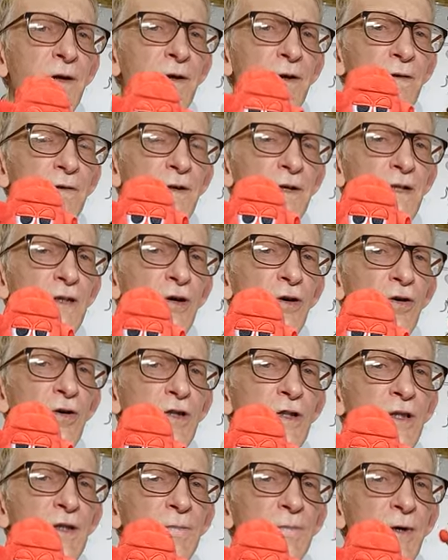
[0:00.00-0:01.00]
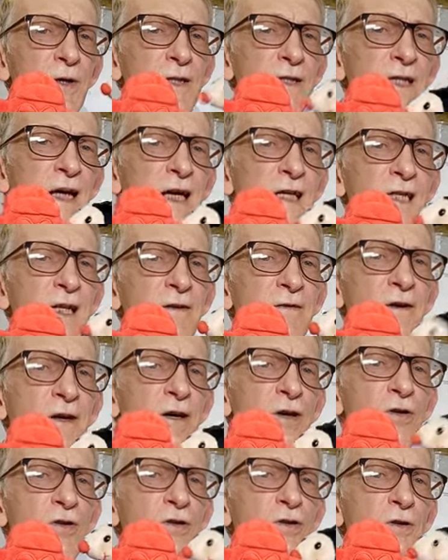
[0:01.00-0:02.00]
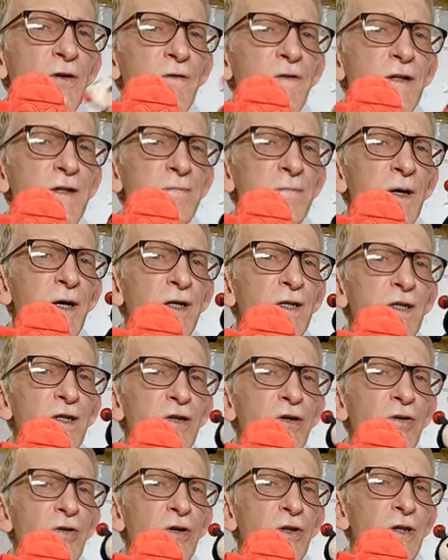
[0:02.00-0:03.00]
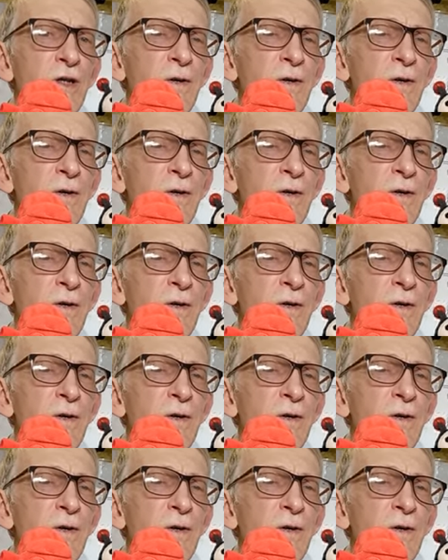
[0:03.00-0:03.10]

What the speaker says: this host is precisely the host of this parasitoid.